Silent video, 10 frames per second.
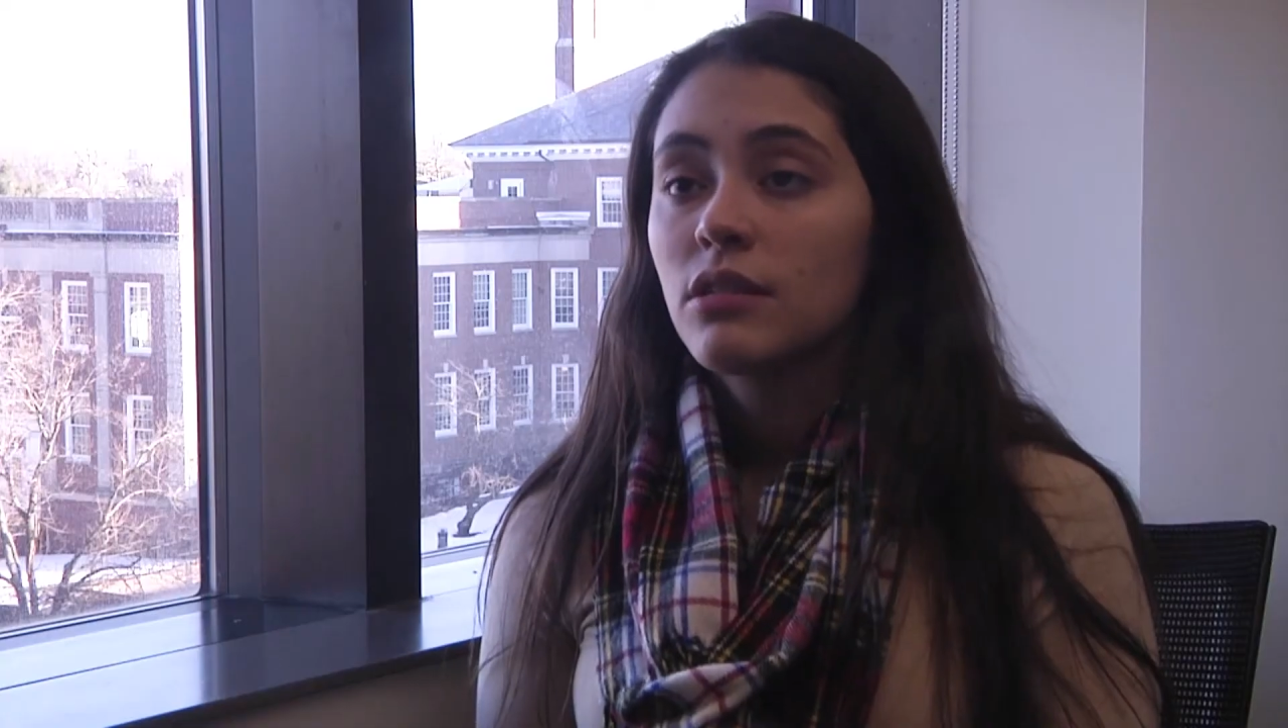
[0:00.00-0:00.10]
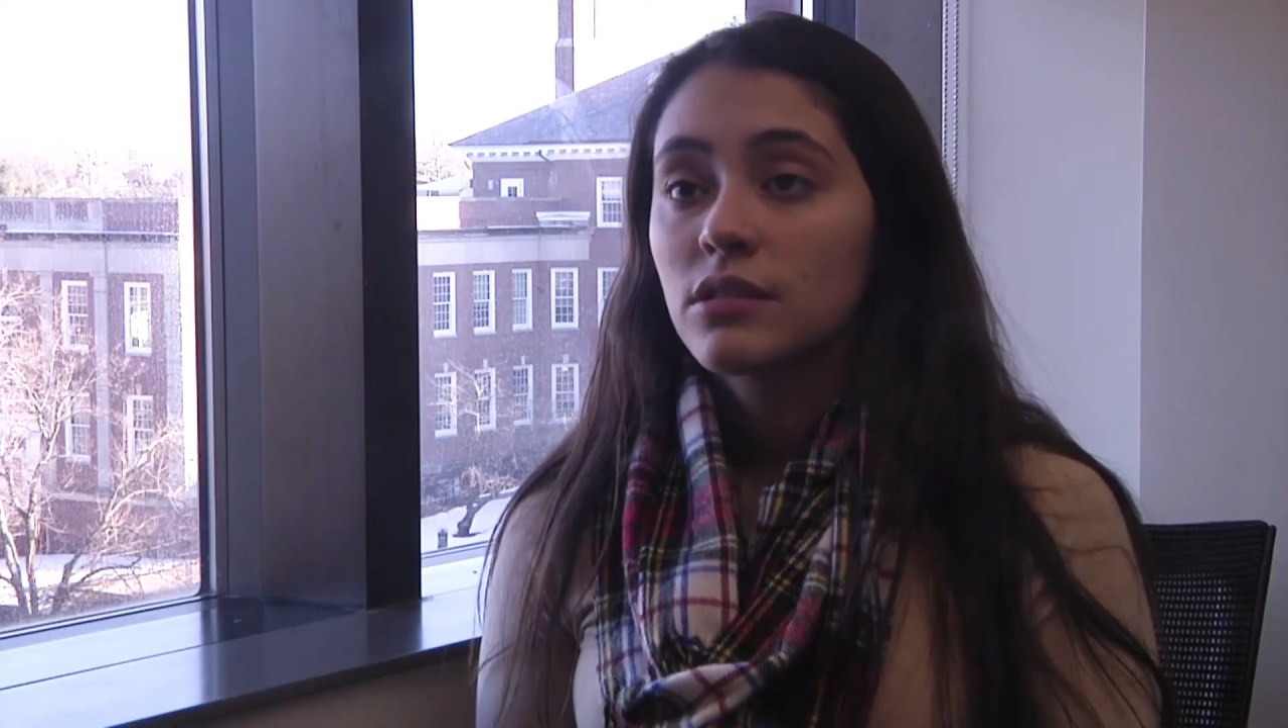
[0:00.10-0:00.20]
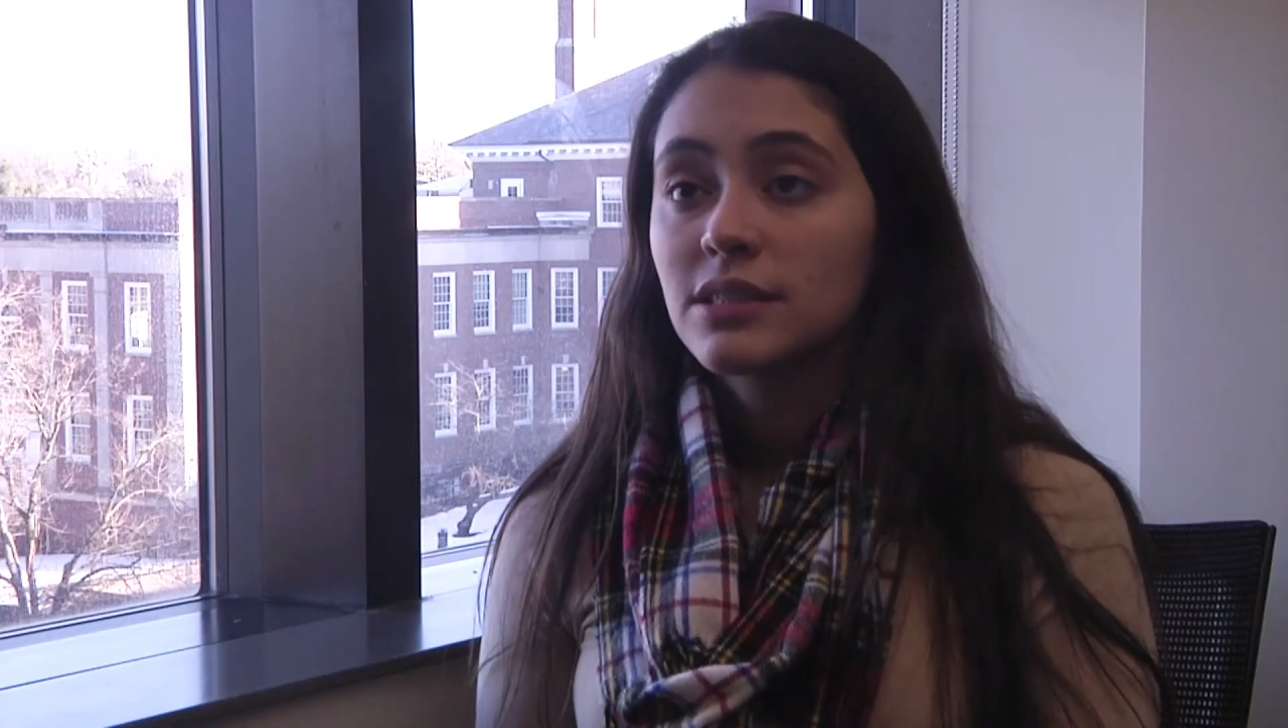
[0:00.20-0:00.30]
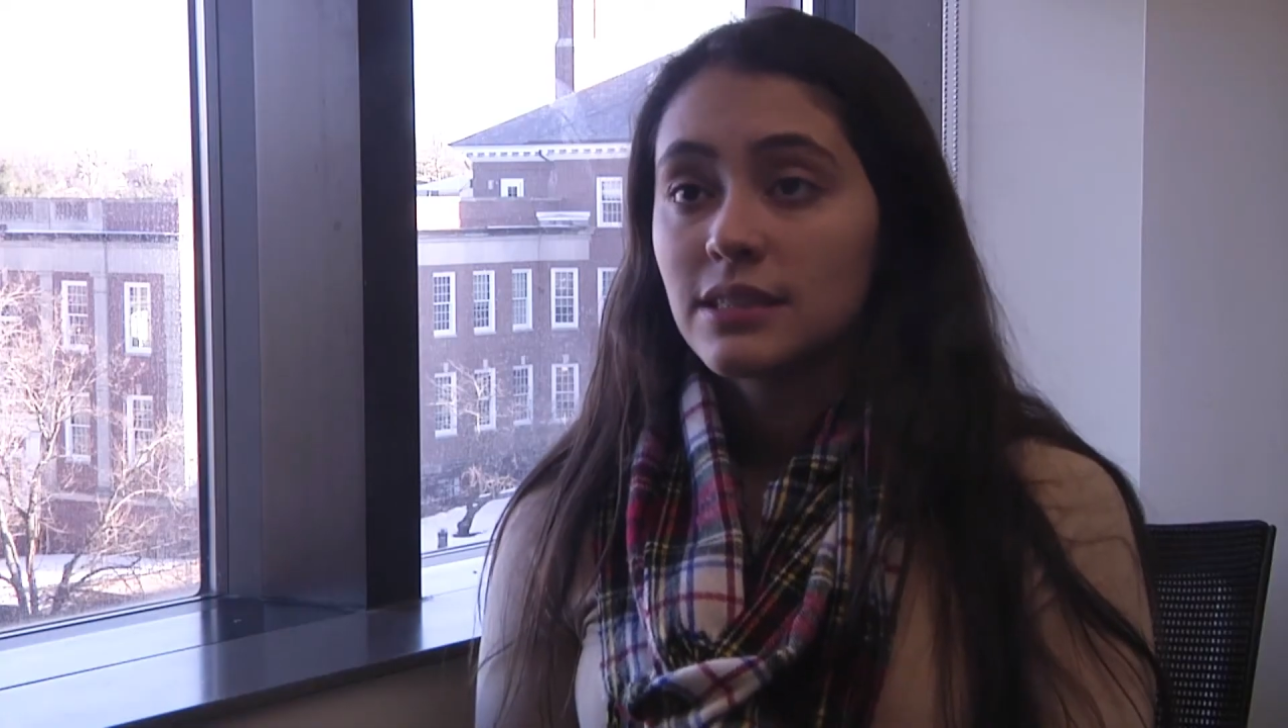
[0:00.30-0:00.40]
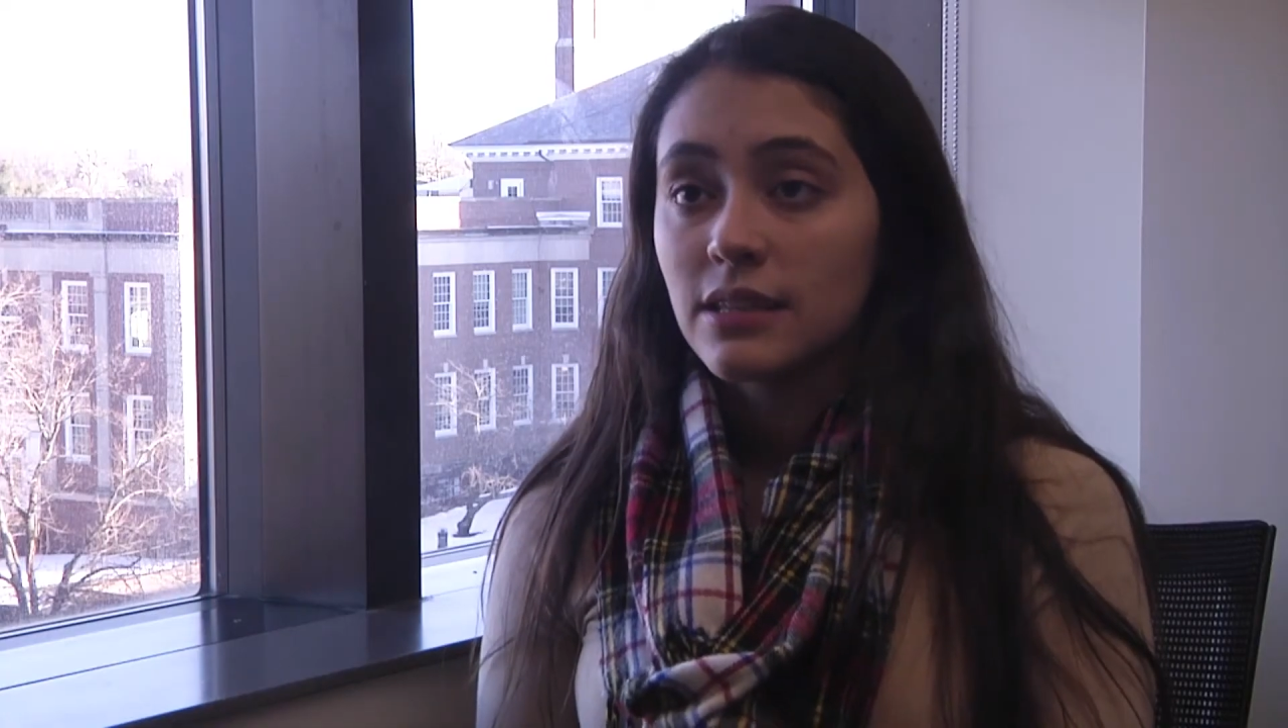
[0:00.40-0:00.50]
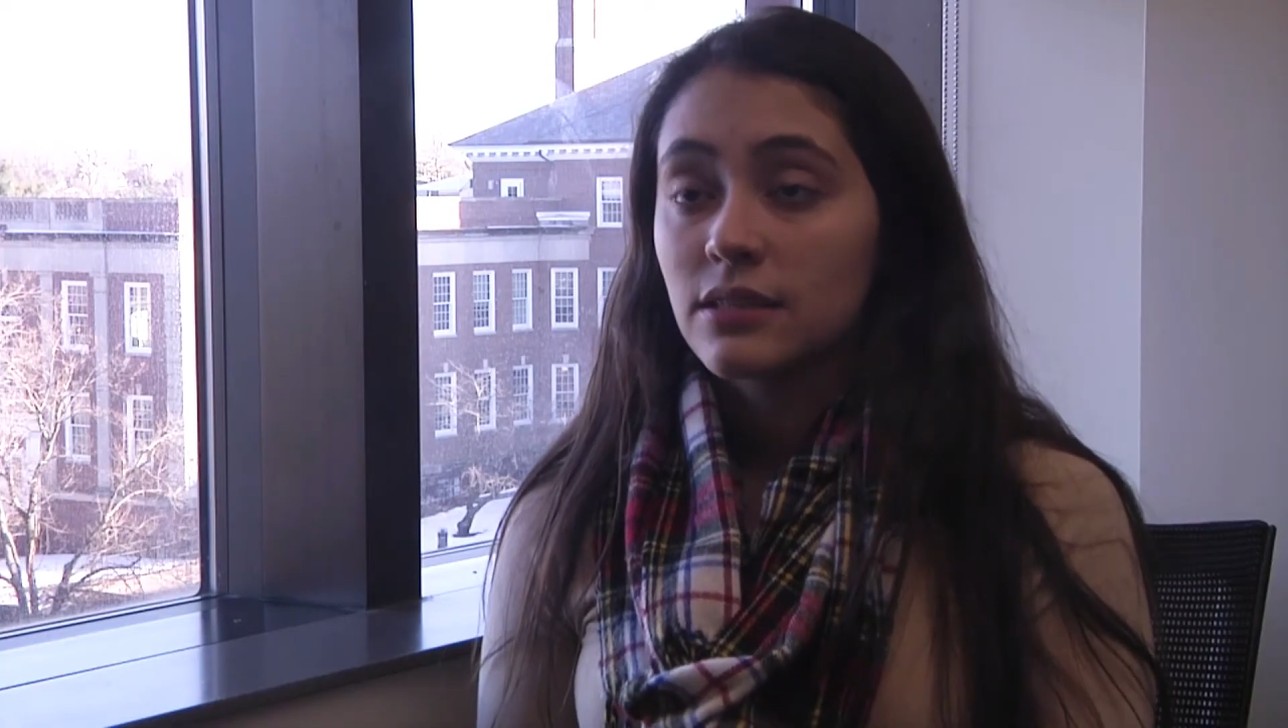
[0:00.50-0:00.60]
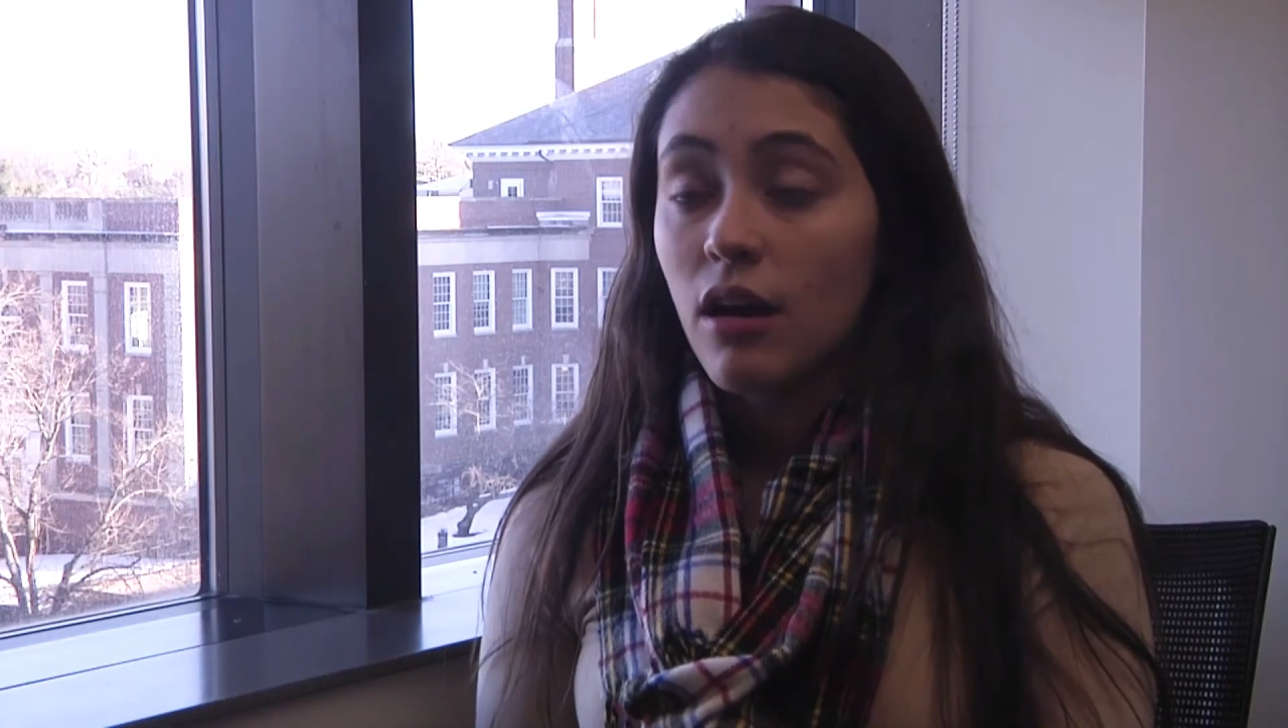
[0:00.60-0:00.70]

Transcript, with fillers: other states